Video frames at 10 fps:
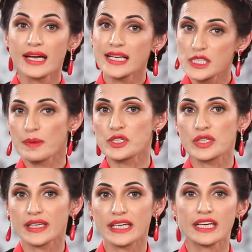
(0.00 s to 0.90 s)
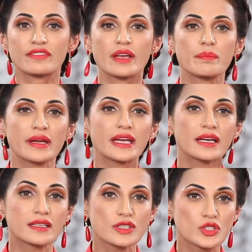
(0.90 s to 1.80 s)
especially if they're being
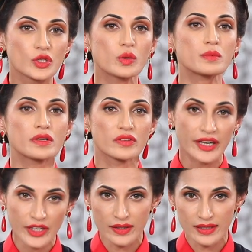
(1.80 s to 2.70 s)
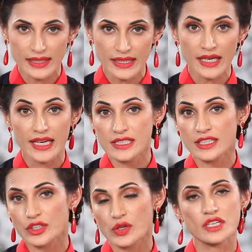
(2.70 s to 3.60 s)
consumed regularly
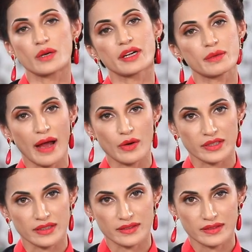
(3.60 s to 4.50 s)
hidden in your turmeric powder.